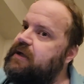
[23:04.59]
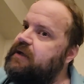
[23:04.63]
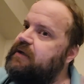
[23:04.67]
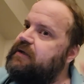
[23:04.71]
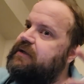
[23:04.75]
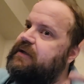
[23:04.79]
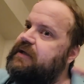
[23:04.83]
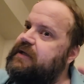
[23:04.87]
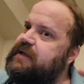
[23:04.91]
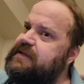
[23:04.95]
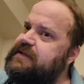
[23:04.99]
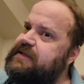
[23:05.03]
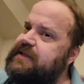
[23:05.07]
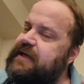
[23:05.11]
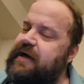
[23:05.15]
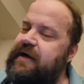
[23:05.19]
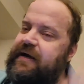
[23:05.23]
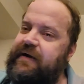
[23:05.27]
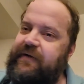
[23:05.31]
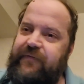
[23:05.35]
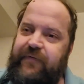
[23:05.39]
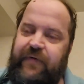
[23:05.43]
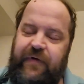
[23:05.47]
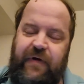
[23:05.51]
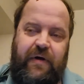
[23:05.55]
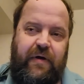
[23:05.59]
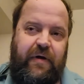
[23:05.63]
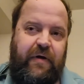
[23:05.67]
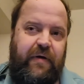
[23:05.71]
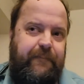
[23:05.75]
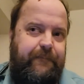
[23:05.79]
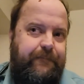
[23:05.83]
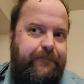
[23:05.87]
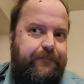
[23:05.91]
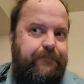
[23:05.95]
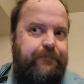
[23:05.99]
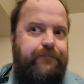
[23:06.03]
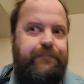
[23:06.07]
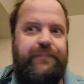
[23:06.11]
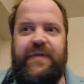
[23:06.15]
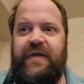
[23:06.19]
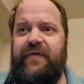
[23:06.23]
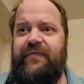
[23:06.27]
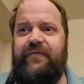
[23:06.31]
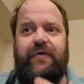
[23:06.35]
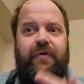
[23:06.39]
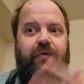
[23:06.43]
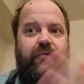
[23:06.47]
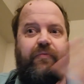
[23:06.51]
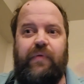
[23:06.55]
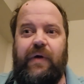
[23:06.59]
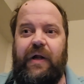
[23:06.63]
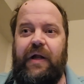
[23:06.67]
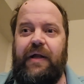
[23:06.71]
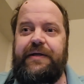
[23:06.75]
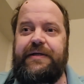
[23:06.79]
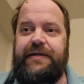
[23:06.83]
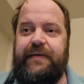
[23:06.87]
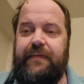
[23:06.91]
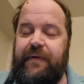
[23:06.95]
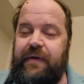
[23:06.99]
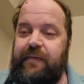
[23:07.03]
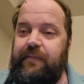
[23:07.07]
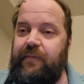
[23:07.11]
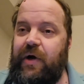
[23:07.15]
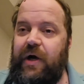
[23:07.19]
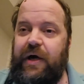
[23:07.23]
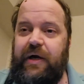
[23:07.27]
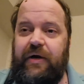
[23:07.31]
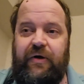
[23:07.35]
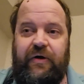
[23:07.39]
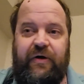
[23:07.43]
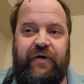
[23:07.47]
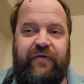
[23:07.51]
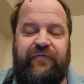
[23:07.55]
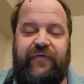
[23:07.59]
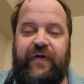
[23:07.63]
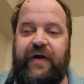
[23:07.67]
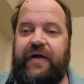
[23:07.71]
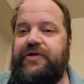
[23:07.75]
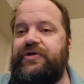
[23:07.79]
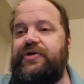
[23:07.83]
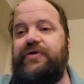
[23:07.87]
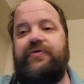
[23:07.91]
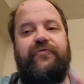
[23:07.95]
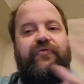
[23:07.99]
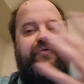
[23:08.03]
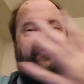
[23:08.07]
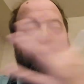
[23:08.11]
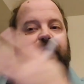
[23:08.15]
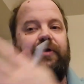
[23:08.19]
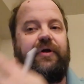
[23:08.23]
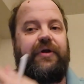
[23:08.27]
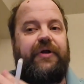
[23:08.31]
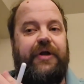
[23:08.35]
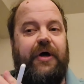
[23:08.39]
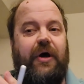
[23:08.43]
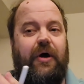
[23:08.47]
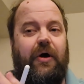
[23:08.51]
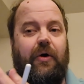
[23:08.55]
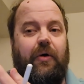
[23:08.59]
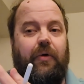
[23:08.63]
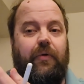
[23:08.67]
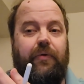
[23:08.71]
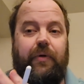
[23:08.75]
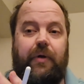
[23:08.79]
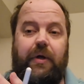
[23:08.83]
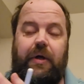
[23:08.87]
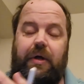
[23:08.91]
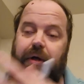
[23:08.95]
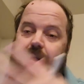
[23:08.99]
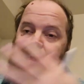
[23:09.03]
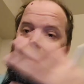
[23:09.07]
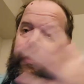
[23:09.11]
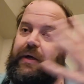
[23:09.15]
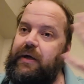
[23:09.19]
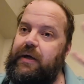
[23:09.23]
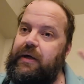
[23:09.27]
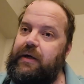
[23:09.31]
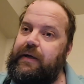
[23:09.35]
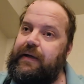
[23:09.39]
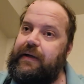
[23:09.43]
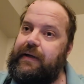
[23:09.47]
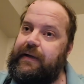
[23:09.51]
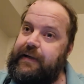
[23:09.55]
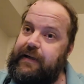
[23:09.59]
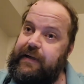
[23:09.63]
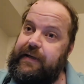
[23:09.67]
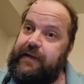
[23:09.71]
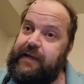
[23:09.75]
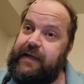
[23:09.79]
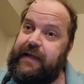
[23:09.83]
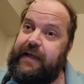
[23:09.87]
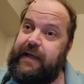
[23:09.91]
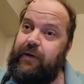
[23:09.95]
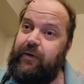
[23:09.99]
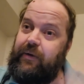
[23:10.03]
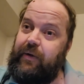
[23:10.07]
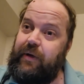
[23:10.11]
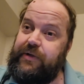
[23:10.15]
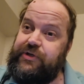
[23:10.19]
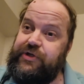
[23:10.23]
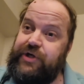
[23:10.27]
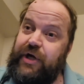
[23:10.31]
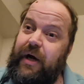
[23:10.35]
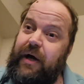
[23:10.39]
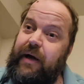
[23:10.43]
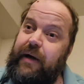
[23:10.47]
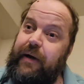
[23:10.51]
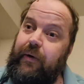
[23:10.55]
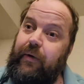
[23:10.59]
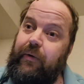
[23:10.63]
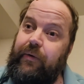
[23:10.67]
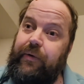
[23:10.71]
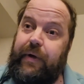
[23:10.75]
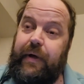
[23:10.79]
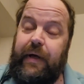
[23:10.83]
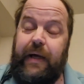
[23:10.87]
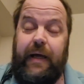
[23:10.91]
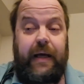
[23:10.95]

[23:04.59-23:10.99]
These kind of even a relatively minor infection for an adult can kill a child.